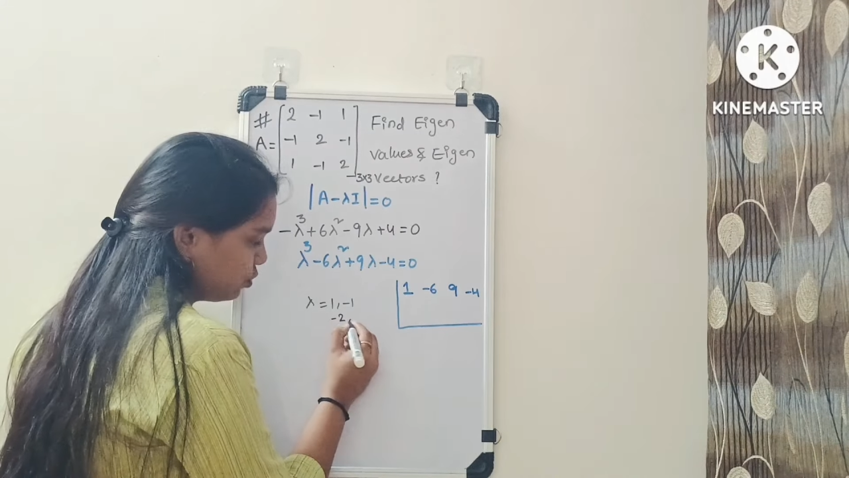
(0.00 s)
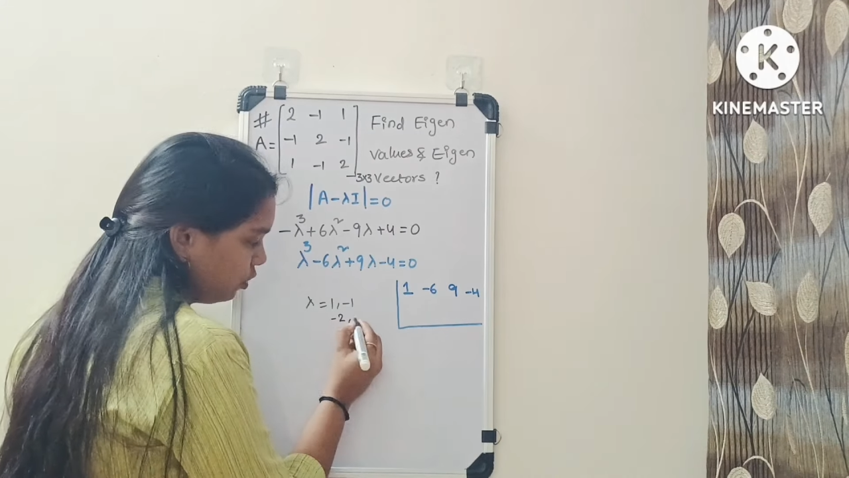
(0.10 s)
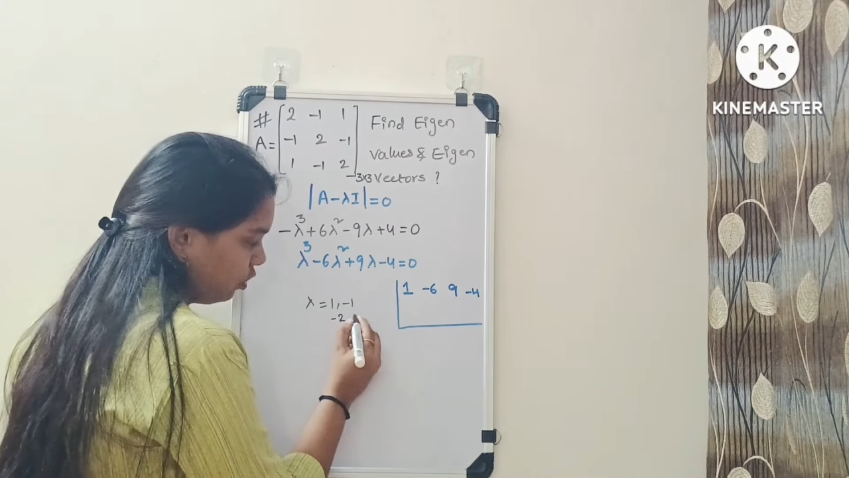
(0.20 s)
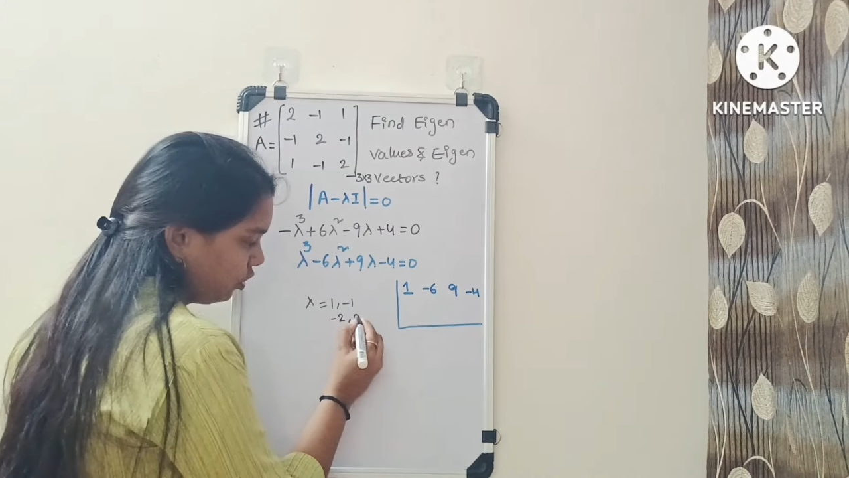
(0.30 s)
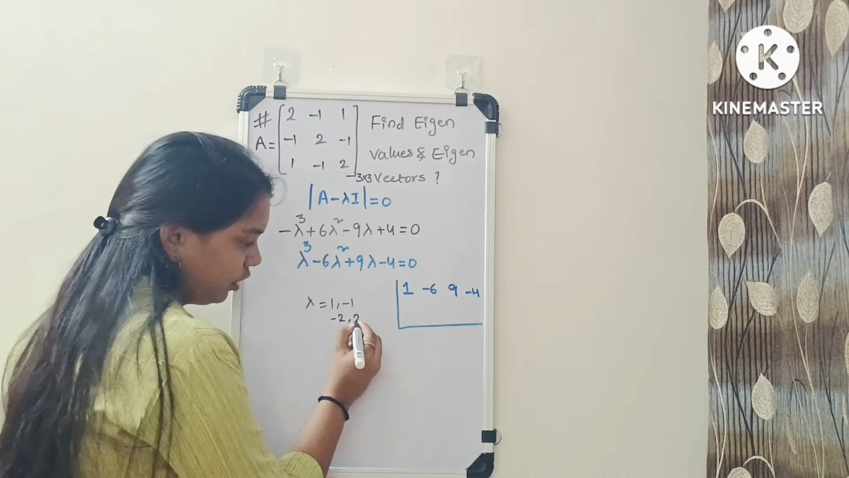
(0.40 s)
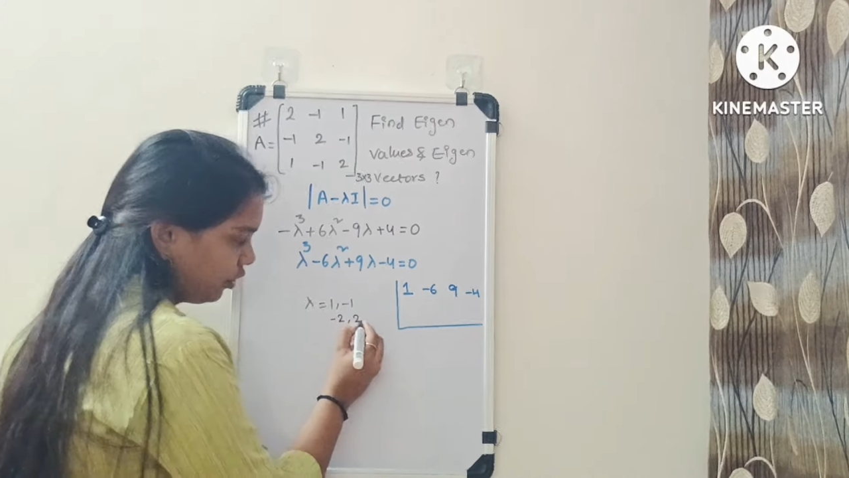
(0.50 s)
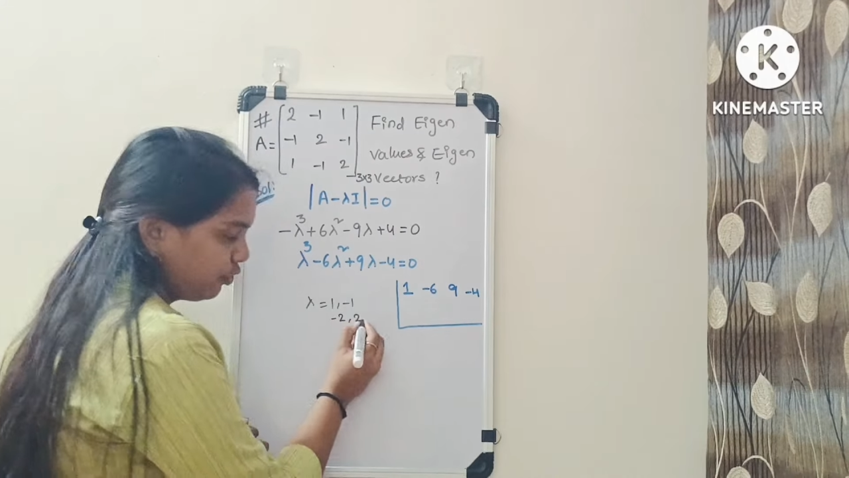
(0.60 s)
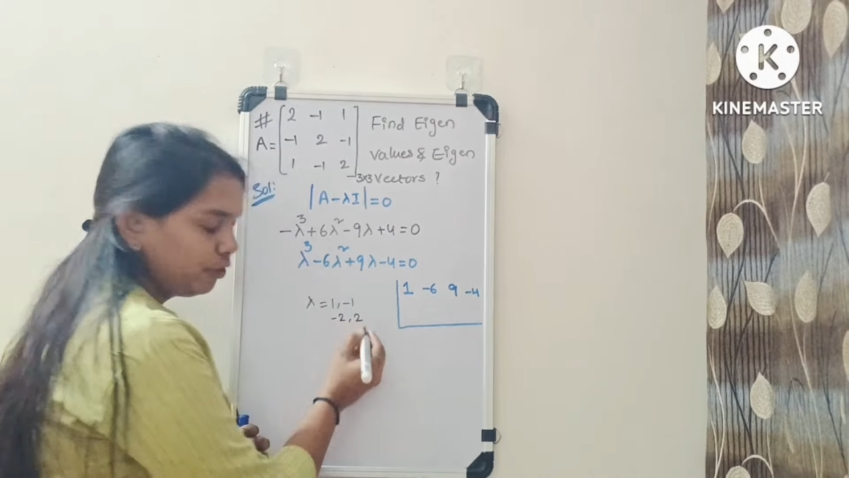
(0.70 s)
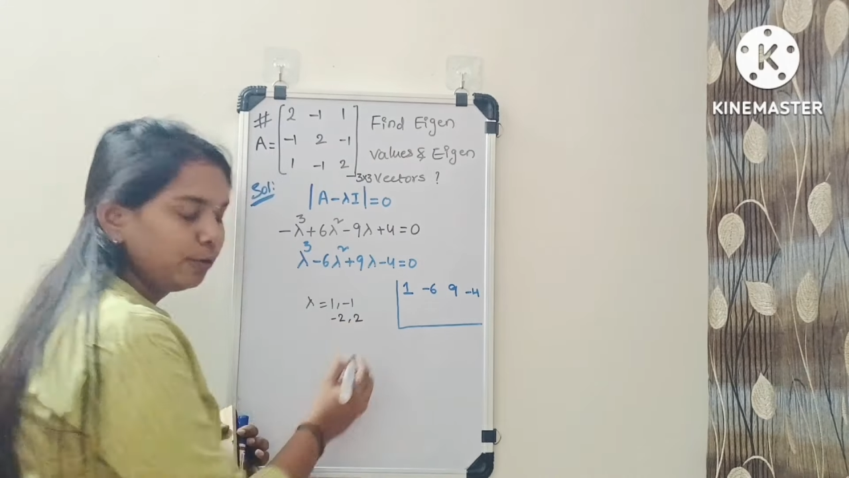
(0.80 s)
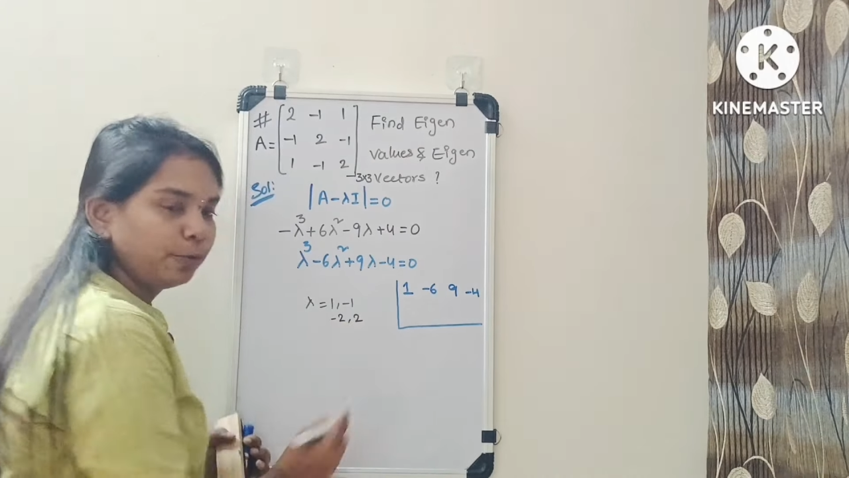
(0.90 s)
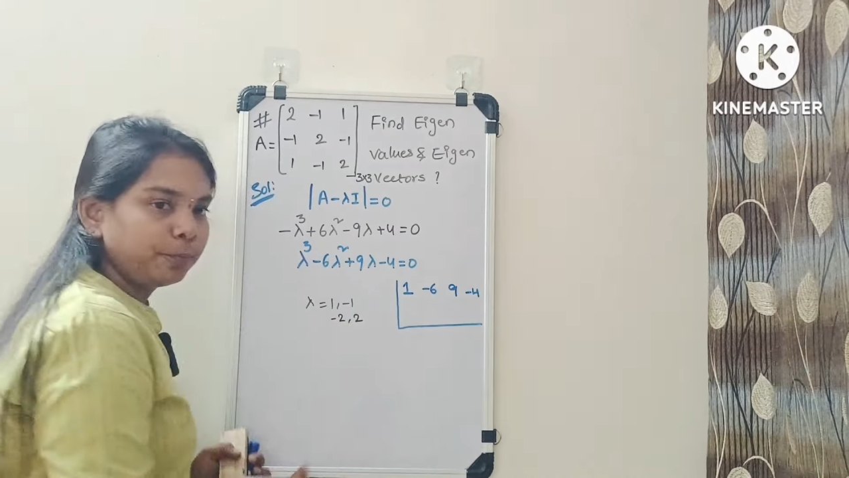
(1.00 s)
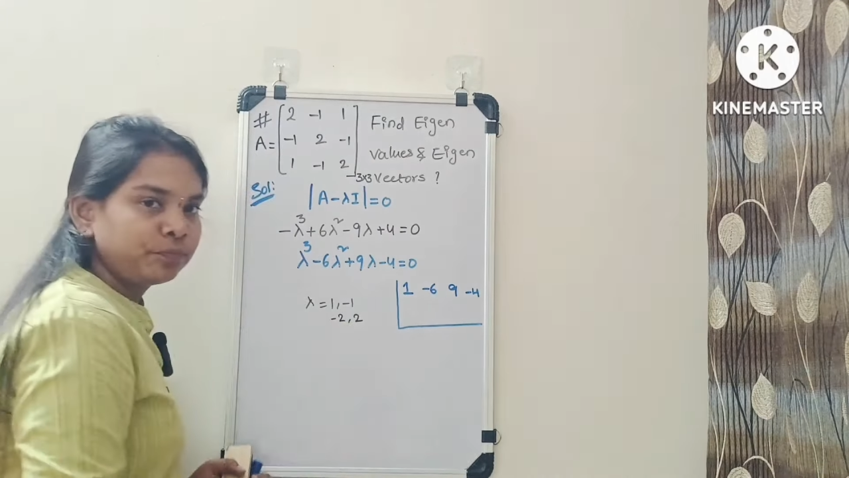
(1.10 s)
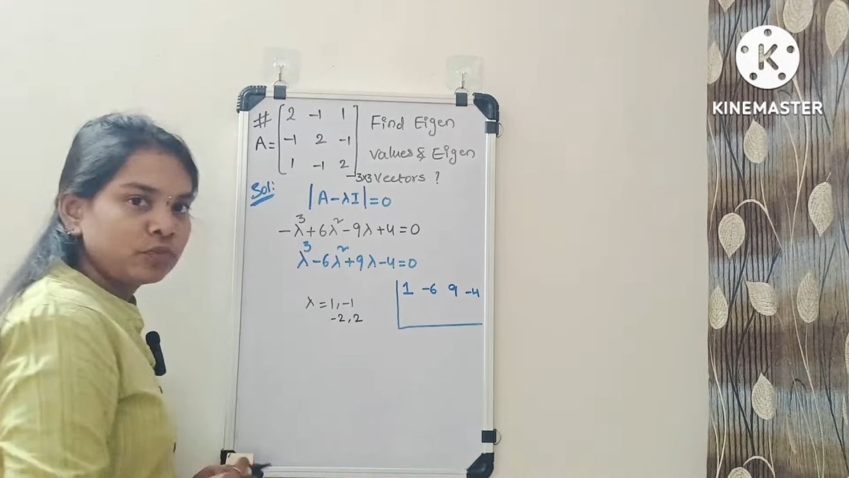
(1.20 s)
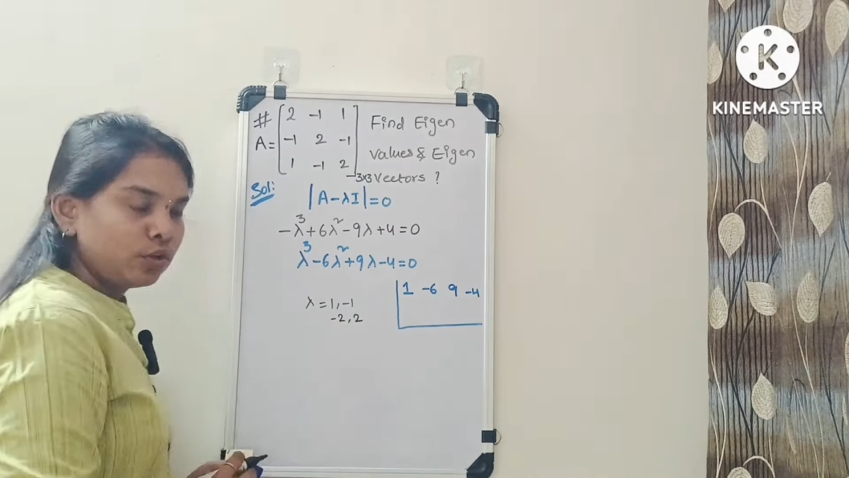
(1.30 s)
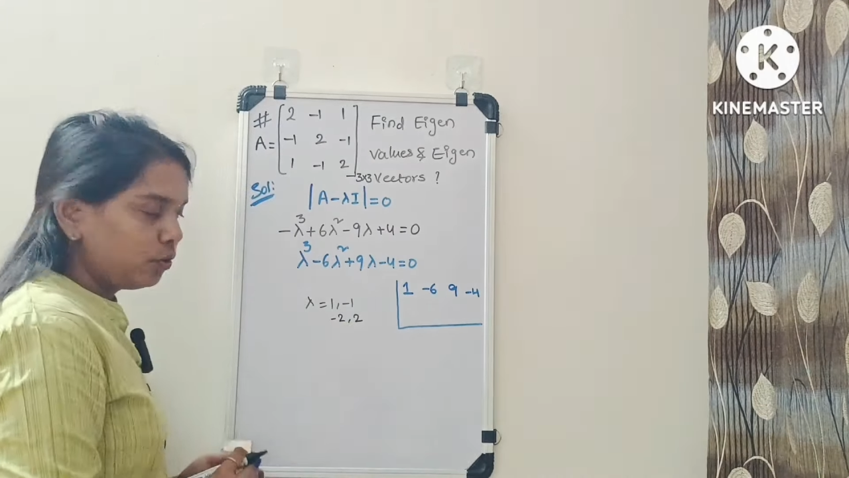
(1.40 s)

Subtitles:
2 or 2.